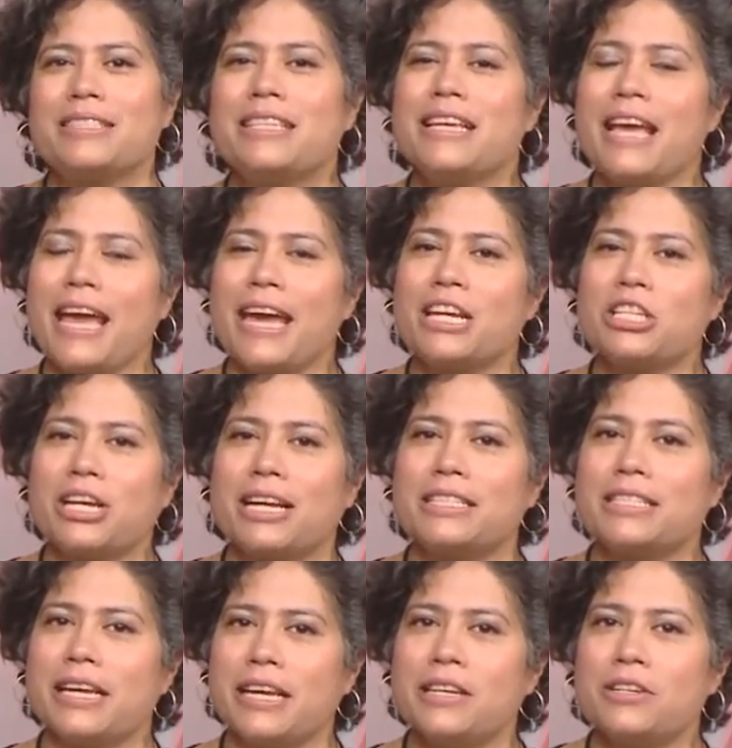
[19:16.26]

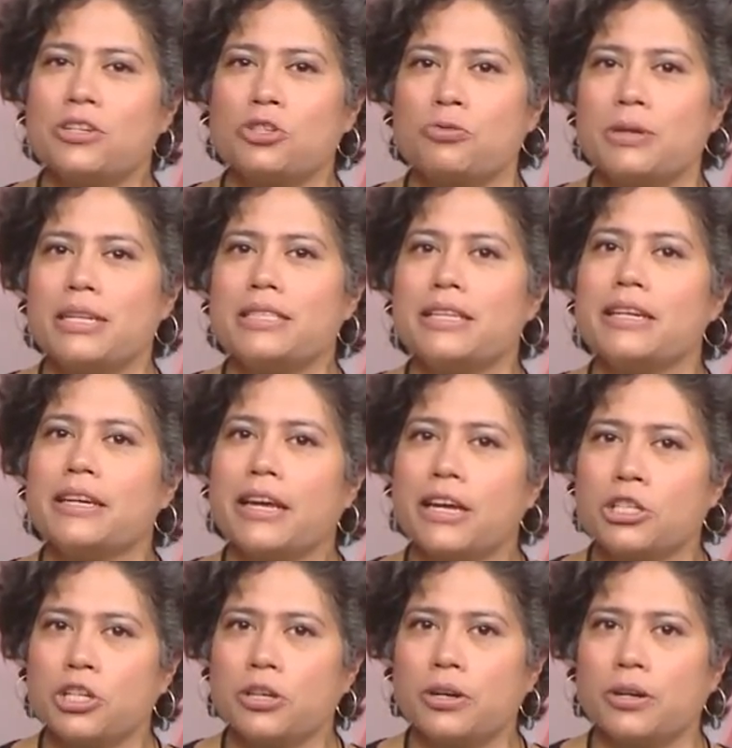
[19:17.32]
THS Industries in
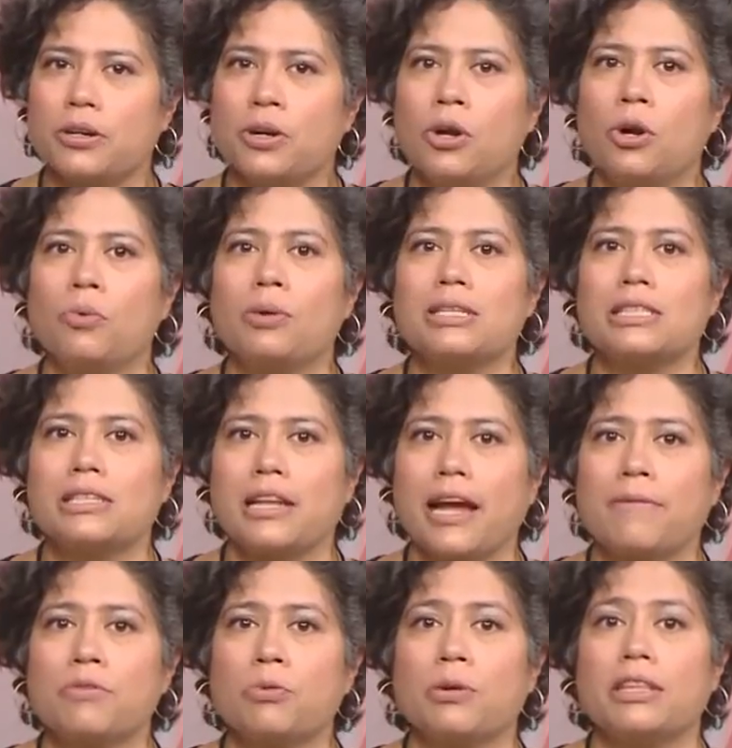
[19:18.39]
Kitchener was
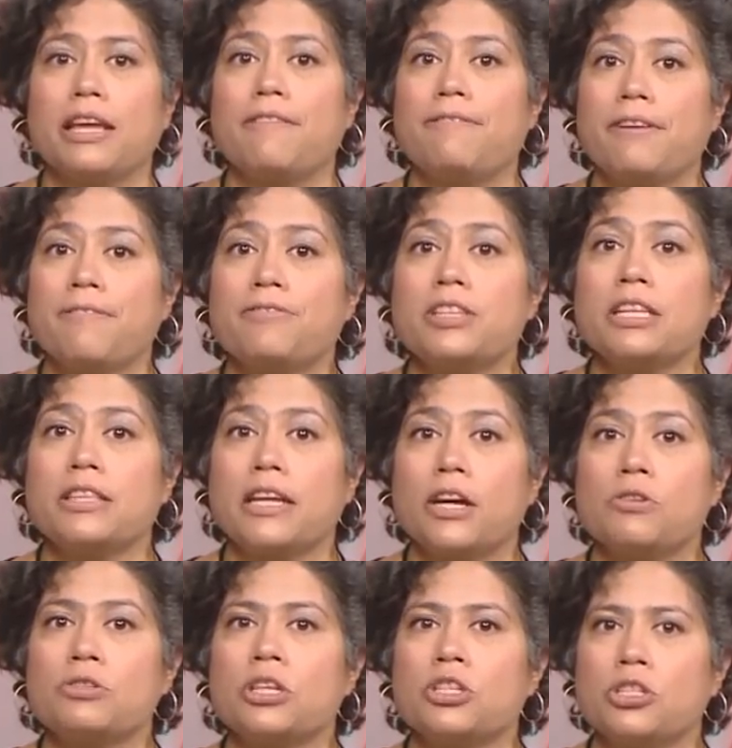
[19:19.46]
slapped with a
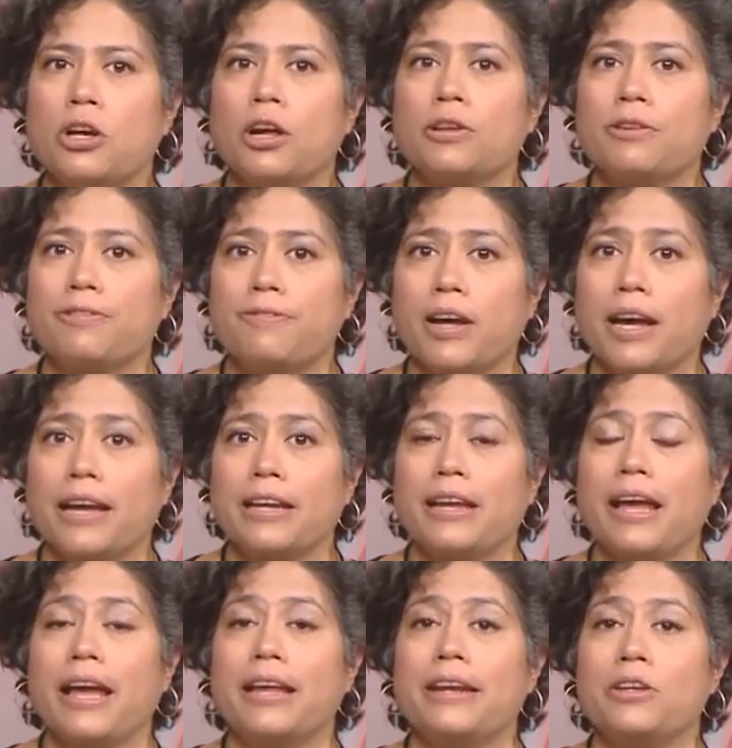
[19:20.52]
$50,000 fine
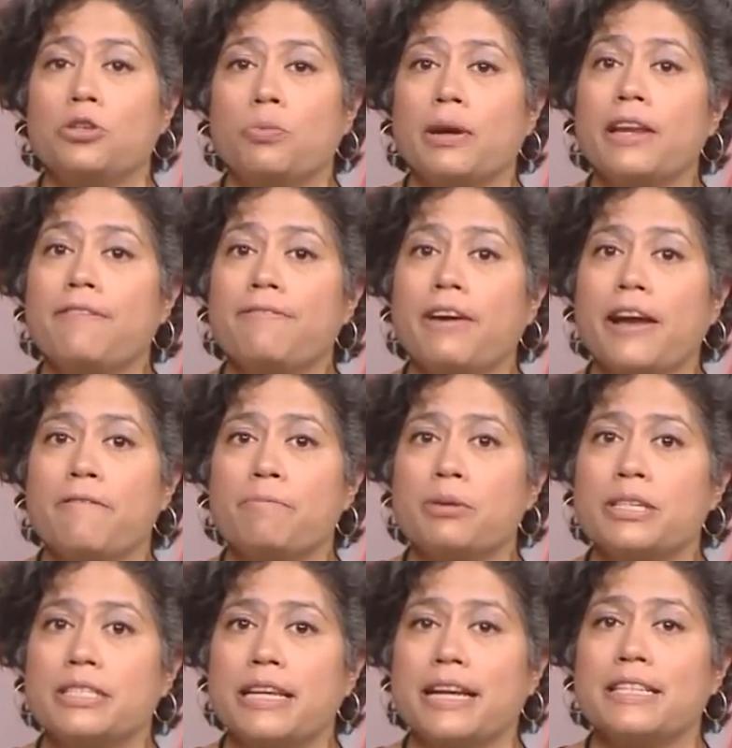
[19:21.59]
and a
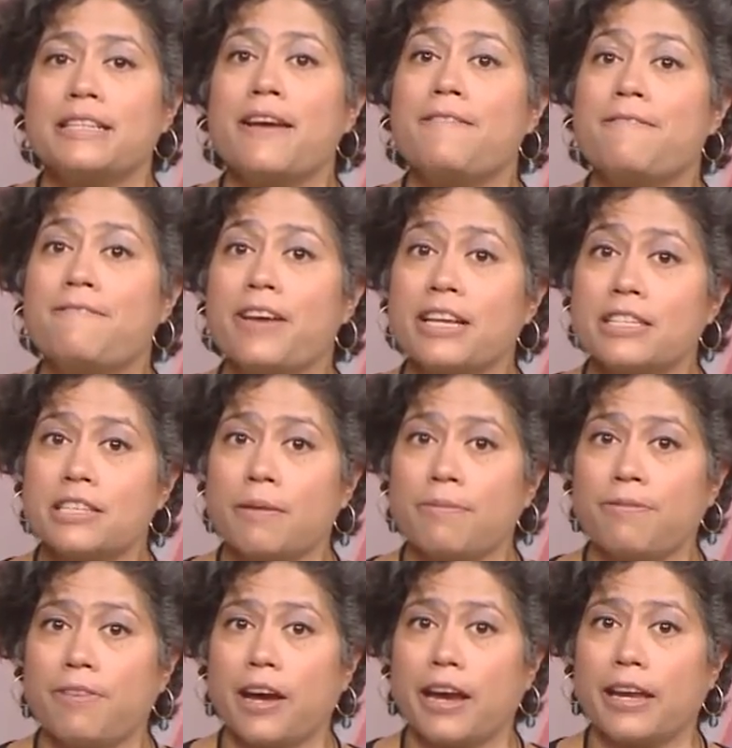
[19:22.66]
25% victim
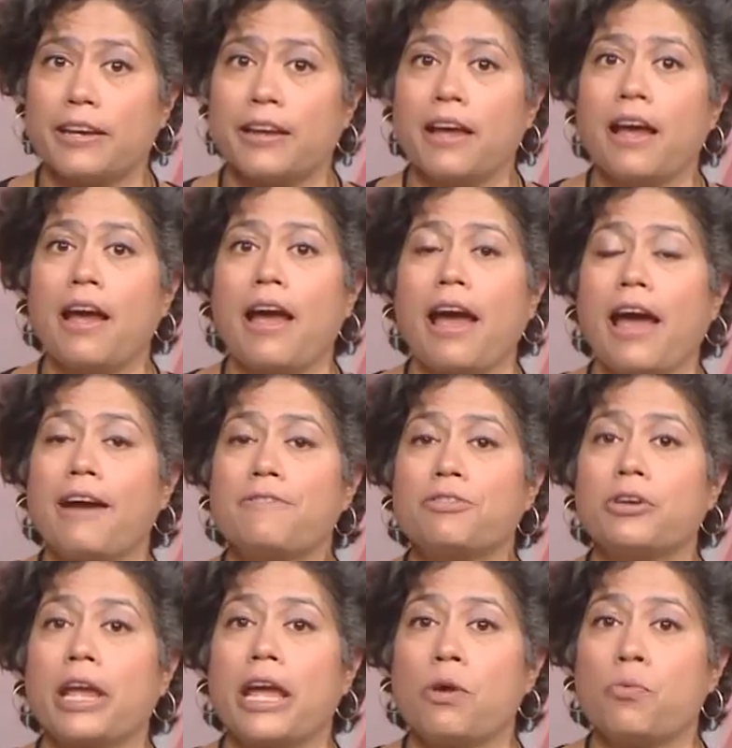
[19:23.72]
fine
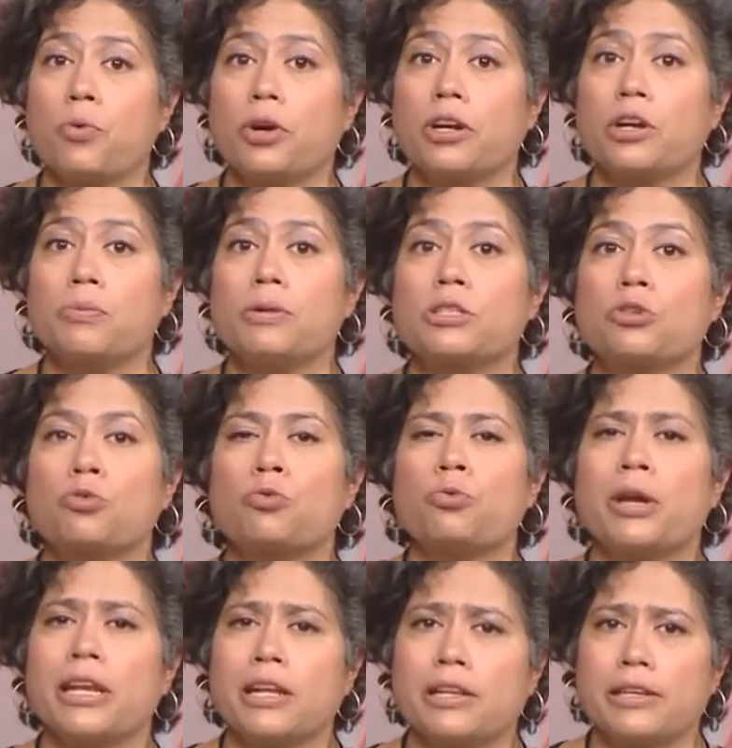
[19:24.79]
after a worker was
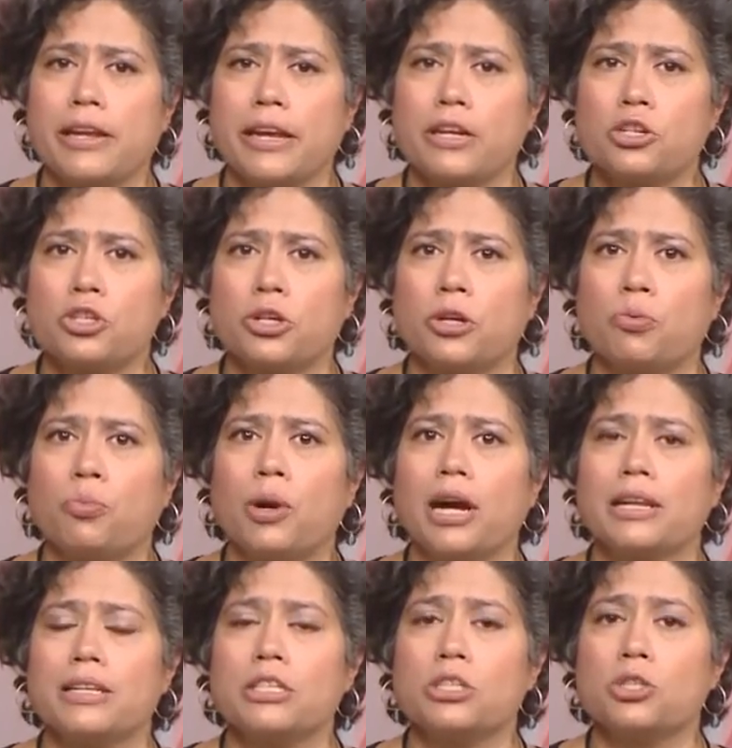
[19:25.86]
critically injured
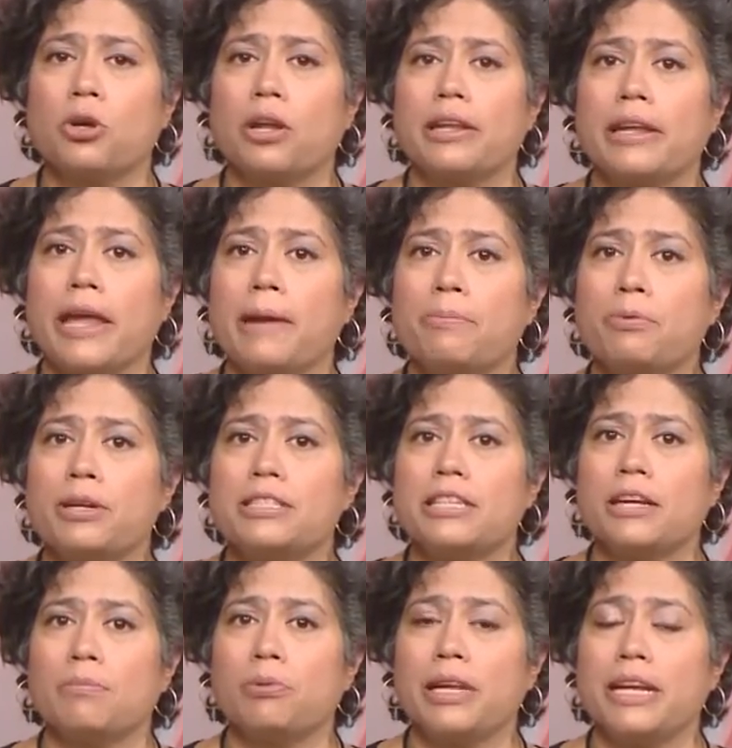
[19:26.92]
while installing a
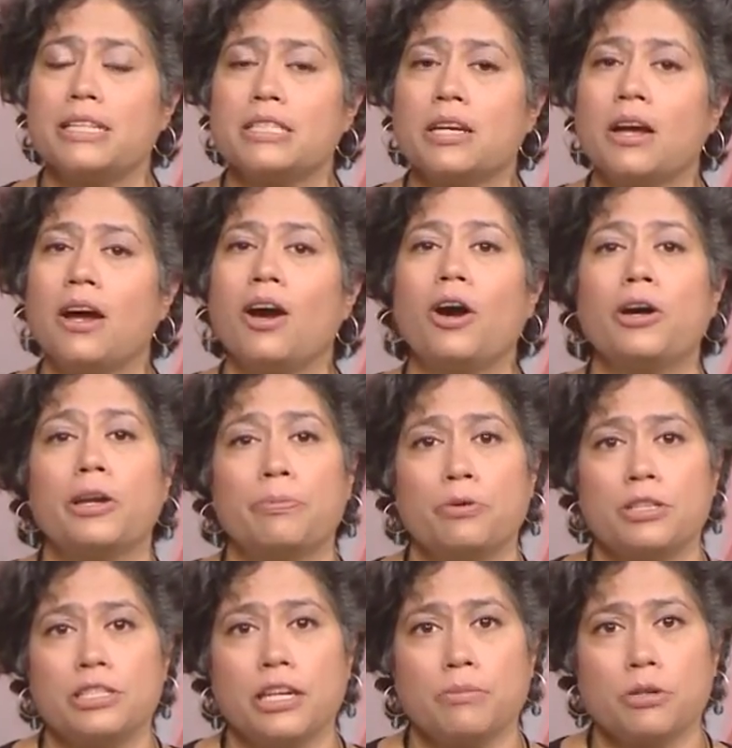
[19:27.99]
printing plate on a
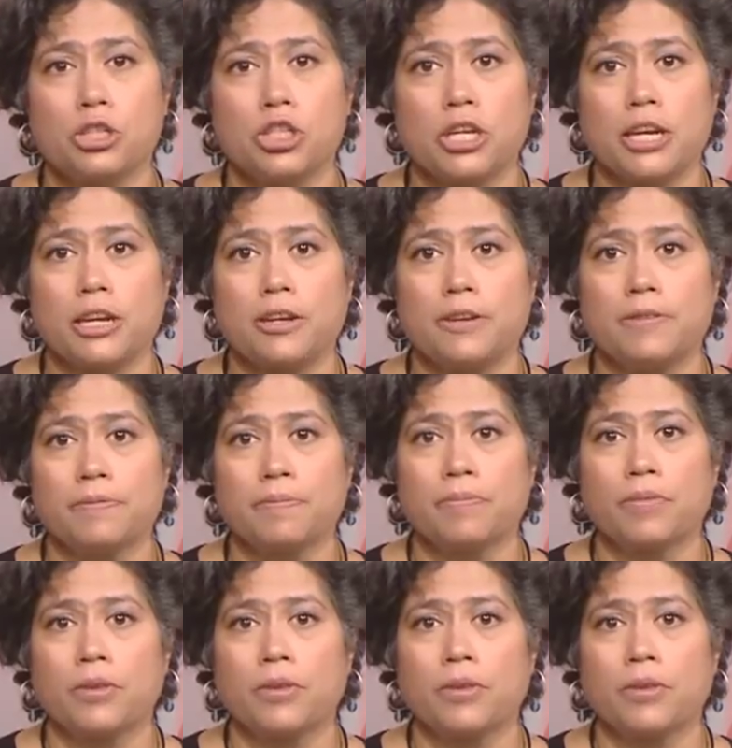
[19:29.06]
printing machine.